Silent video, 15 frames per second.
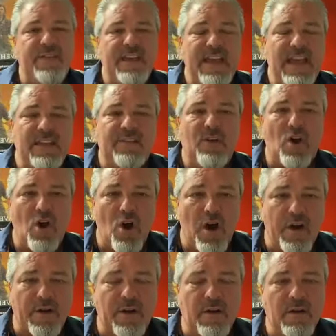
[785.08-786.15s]
gets
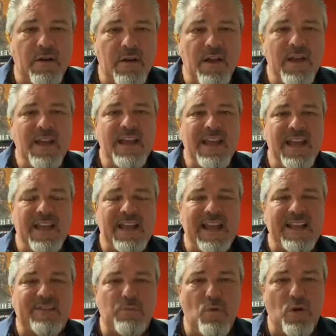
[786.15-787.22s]
harder. It
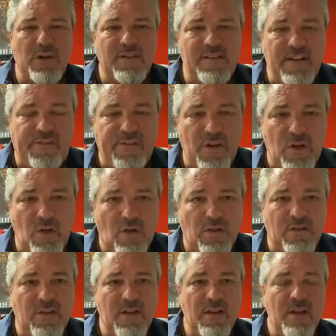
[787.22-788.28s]
gets more
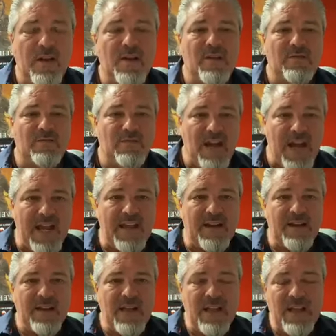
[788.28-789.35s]
difficult, right?
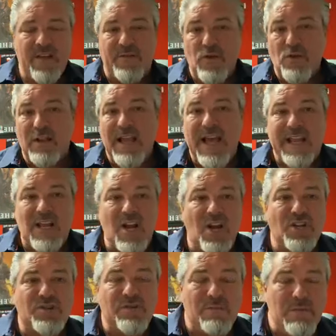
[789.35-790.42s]
If you like
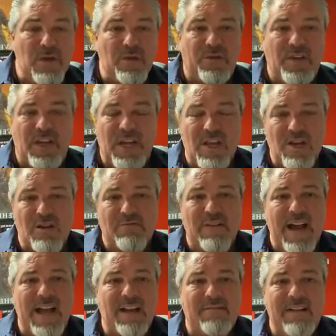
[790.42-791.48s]
country music and you're
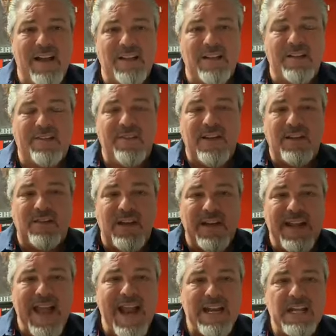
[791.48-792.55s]
riding around listening to
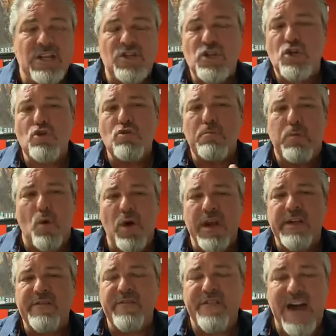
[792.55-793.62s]

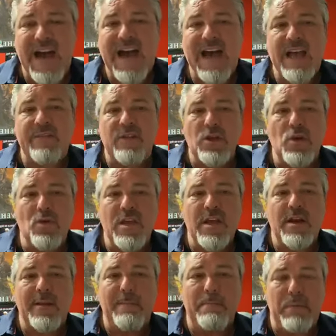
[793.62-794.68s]
92.5 and you hit
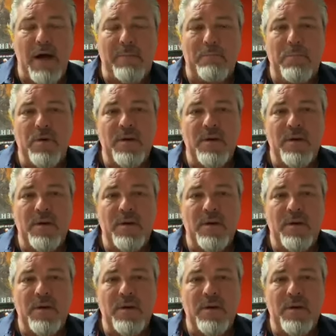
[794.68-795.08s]
a bump